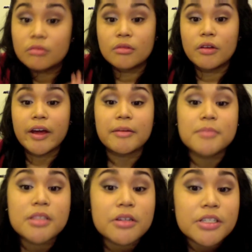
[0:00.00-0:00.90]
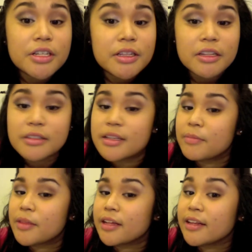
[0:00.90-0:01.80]
Okay, so it should look
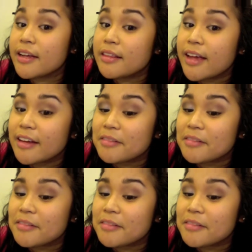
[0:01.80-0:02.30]
something like that.